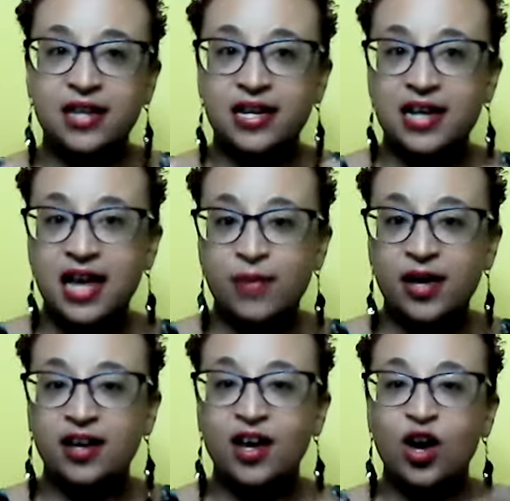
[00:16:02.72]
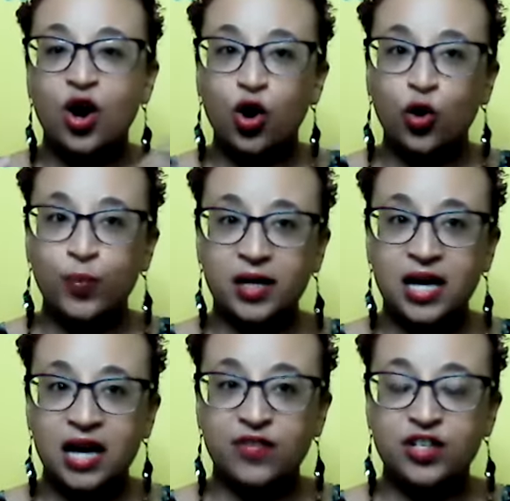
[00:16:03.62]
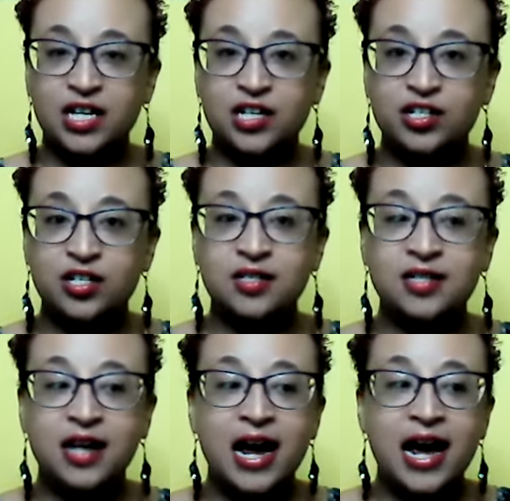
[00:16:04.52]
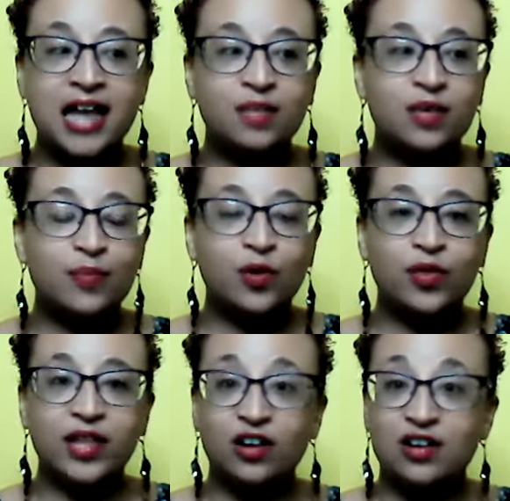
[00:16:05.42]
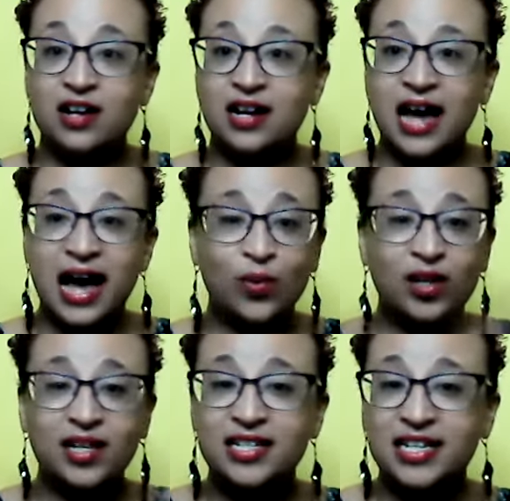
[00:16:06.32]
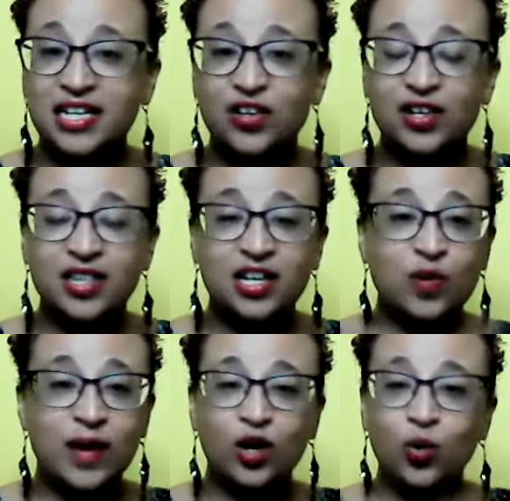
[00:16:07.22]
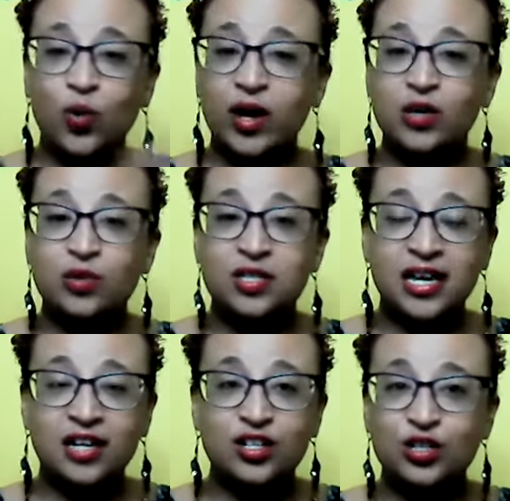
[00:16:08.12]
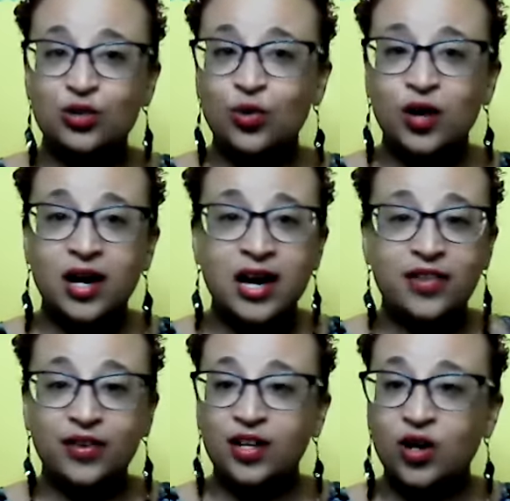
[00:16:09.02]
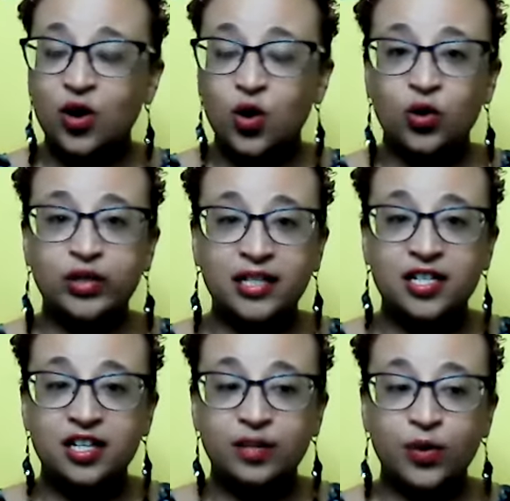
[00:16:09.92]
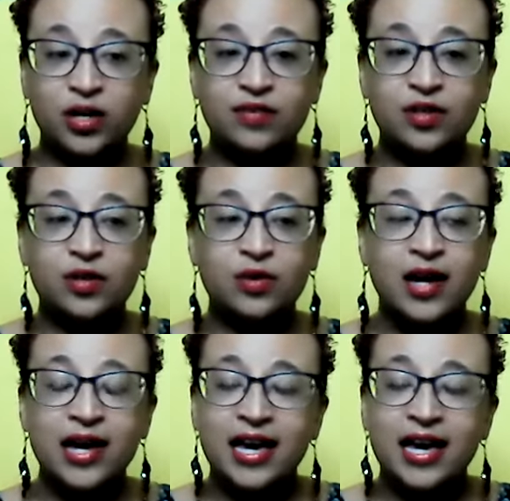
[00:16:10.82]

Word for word: dynamic open conversations and the people that are not willing to hear it that no matter what you say and do they're going to hold on to their point of view